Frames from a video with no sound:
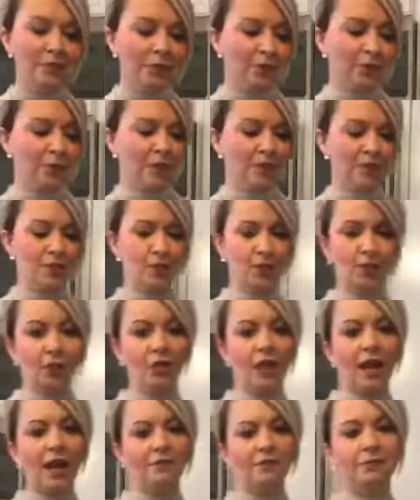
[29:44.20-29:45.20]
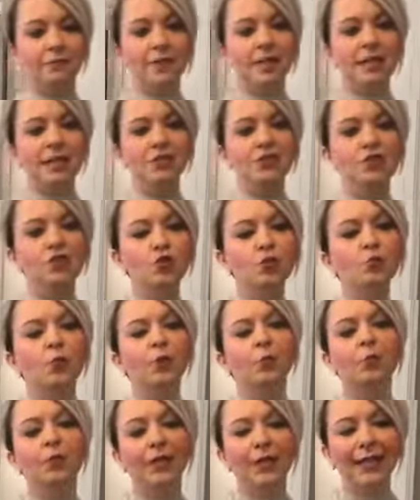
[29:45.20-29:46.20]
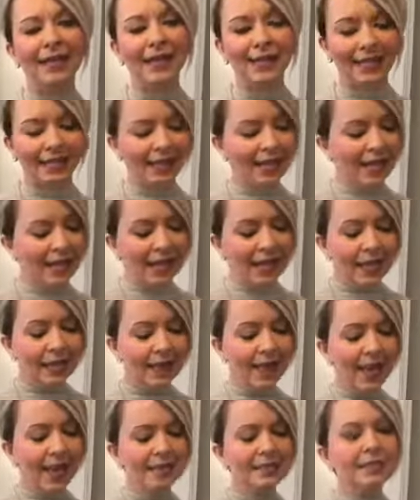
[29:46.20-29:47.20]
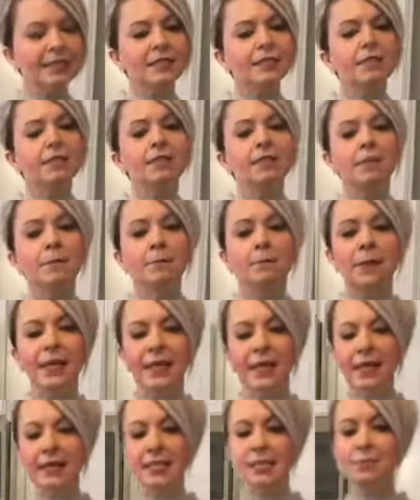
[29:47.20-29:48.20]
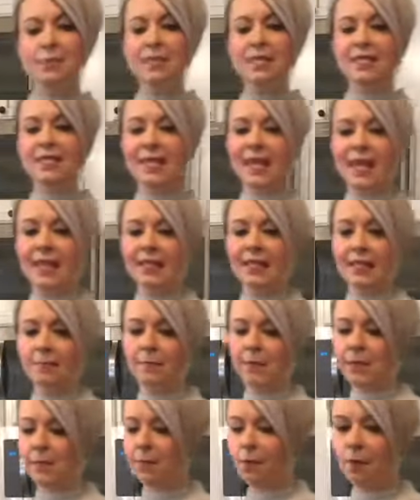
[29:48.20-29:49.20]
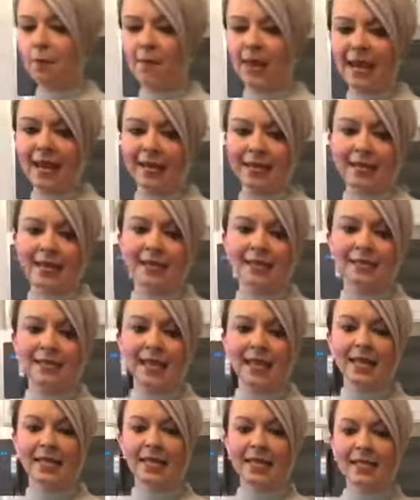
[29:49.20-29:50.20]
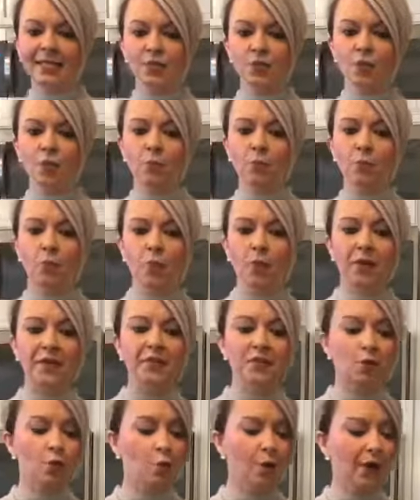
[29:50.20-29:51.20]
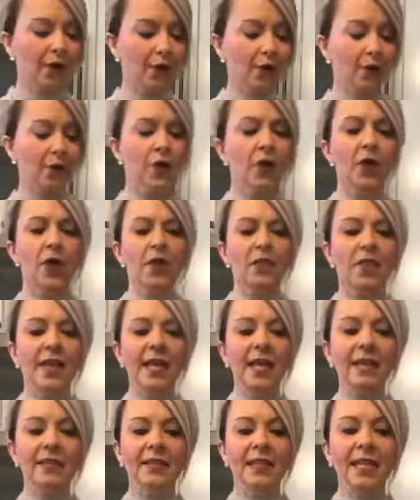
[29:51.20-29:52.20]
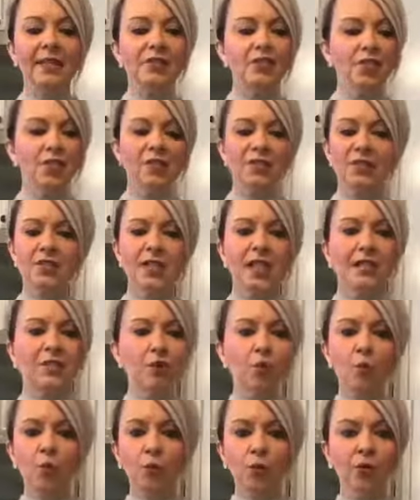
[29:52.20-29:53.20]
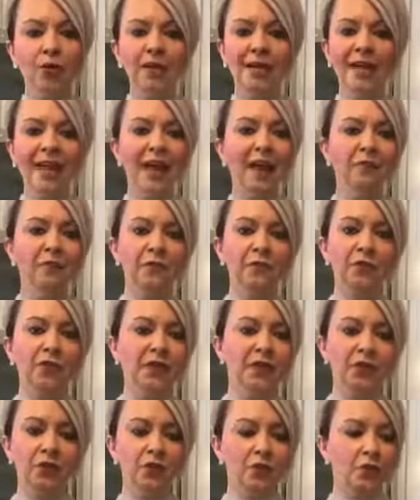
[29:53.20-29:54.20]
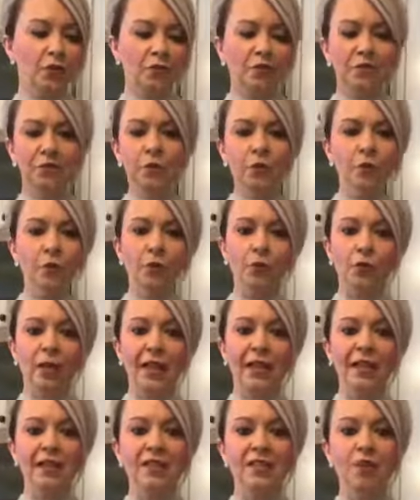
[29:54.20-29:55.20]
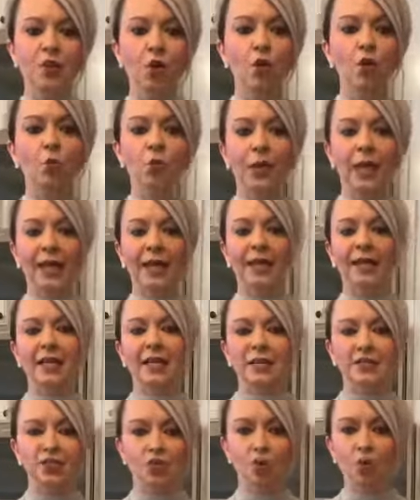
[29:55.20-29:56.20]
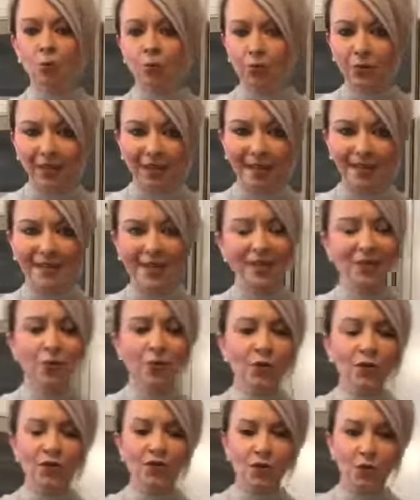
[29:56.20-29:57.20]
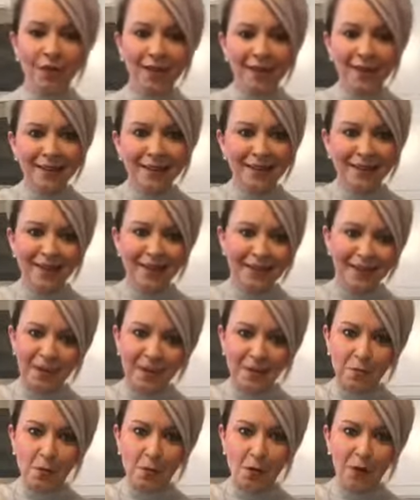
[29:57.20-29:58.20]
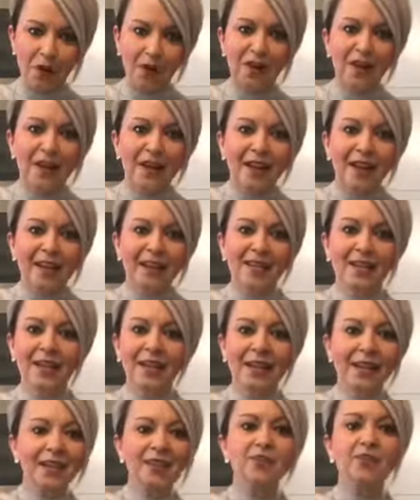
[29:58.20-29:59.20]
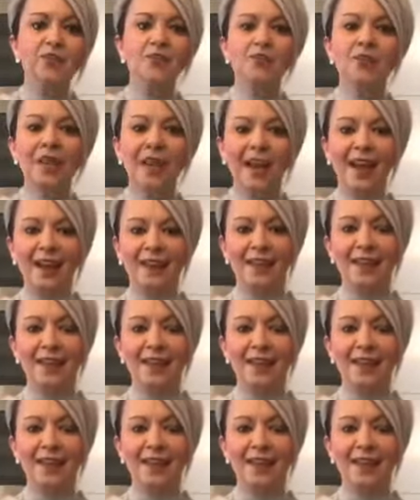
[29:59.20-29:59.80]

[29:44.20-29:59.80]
for the rest of your life, being super plain. That's the biggest mistake that people make, is they get to a point to where They don't put any effort into their food, and it's so bland and it's so plain, they don't enjoy eating it anymore. You can't do that.